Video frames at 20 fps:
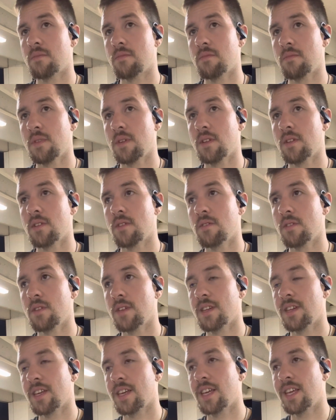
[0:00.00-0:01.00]
You know,
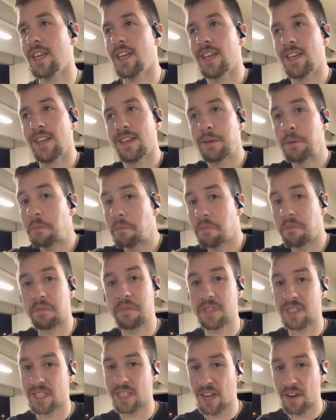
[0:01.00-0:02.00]

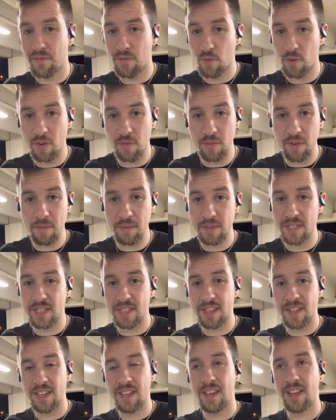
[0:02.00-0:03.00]
it's a lot of foreign women.
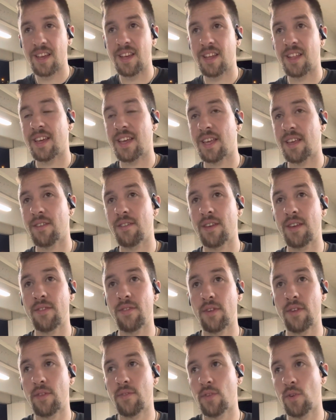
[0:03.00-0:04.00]
Like
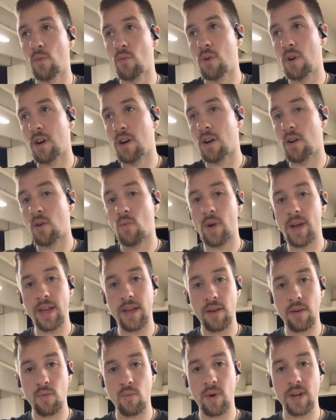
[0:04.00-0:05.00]
if you want a
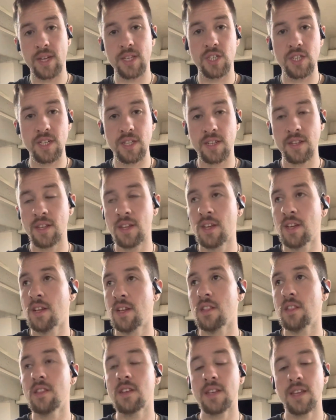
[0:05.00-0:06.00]
white chick,
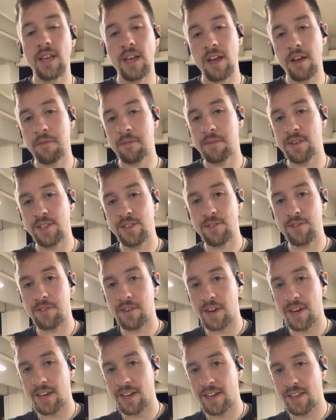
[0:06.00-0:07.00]
look at how many
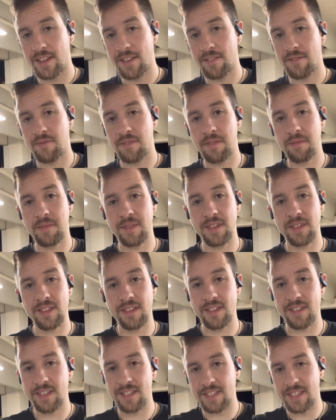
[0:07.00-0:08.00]
Ukrainian women
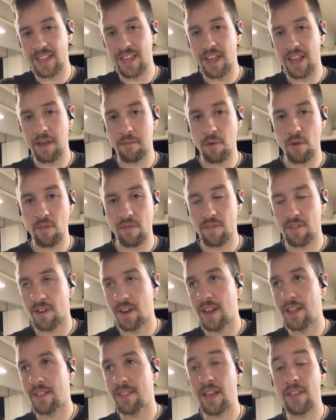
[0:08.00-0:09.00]
just came
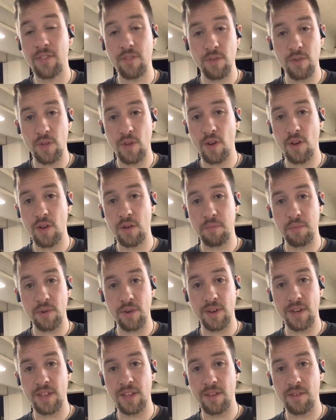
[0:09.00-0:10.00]
over, and they're young,
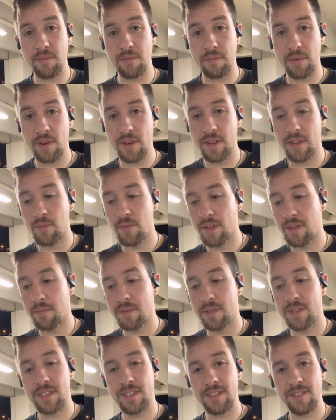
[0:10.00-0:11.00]
pretty
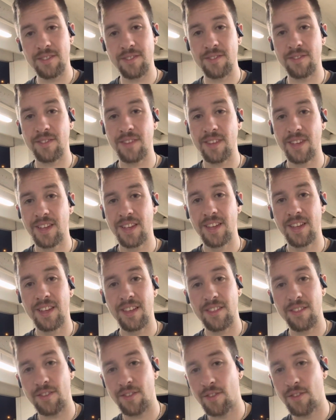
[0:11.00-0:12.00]
women too.
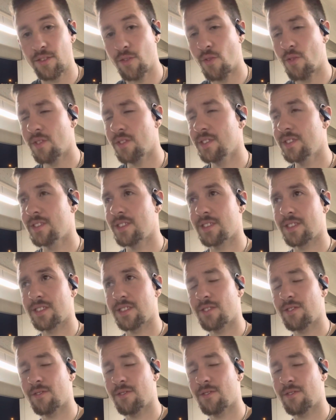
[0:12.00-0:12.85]
They're gorgeous,